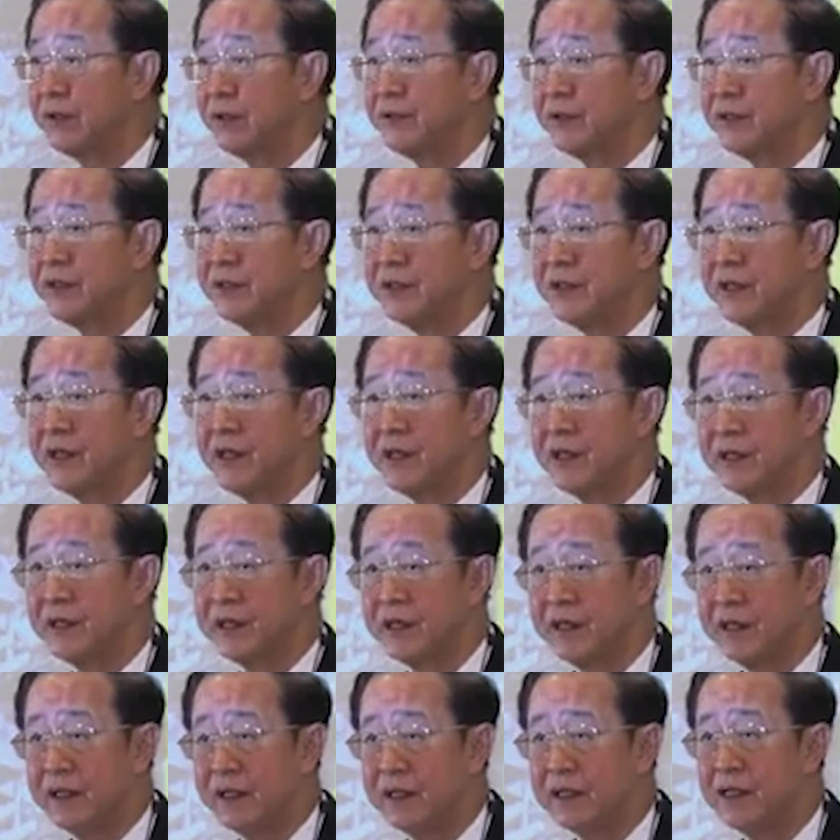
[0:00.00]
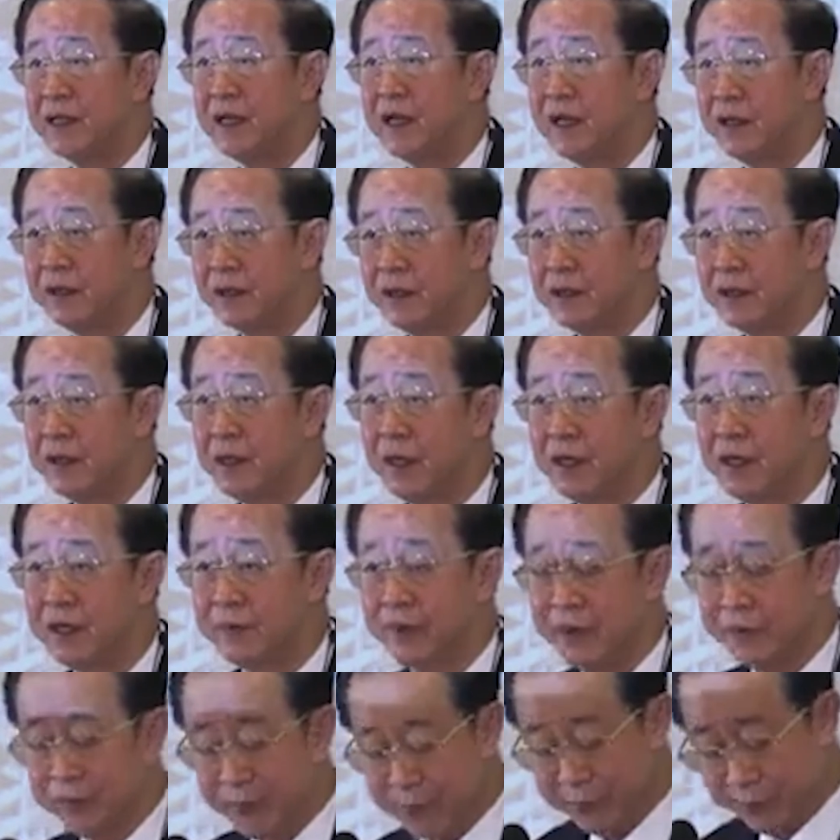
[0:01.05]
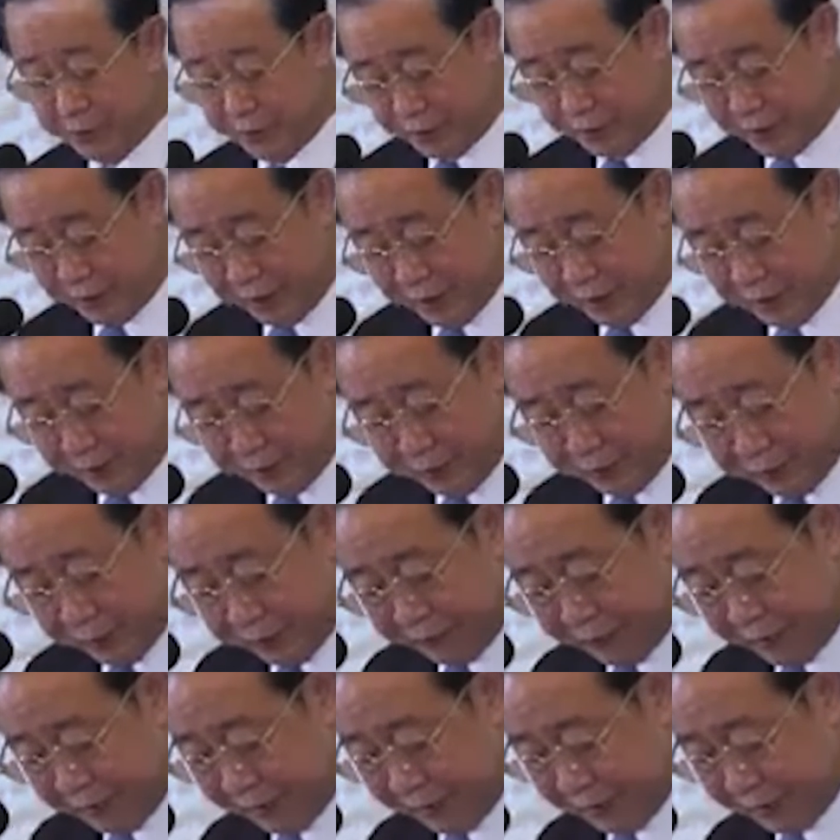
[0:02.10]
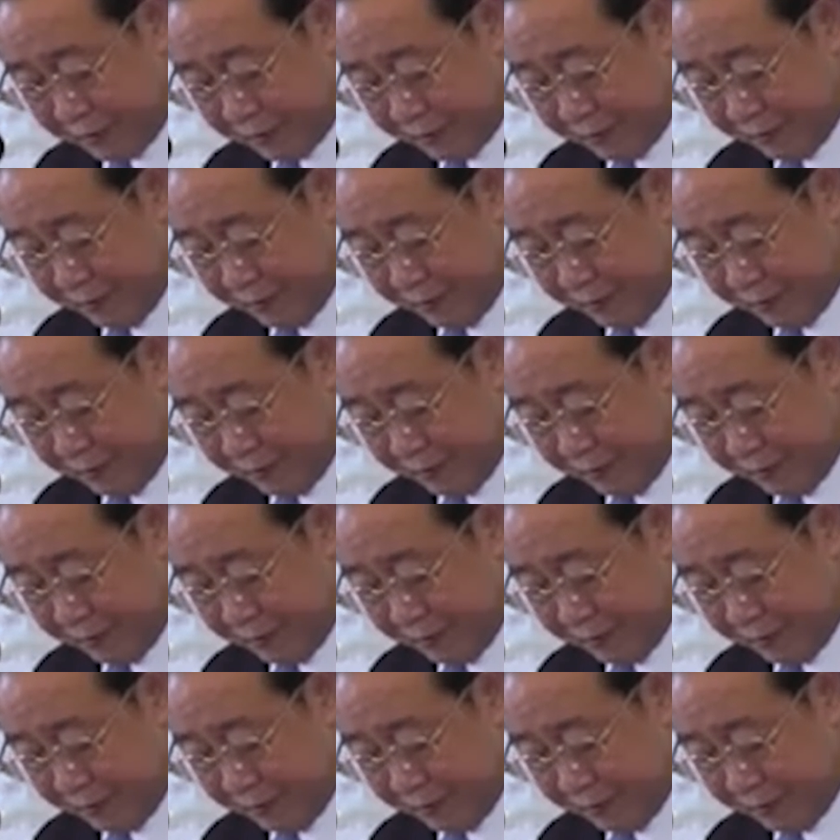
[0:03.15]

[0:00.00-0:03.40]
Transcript: of this year, the economy will be improving.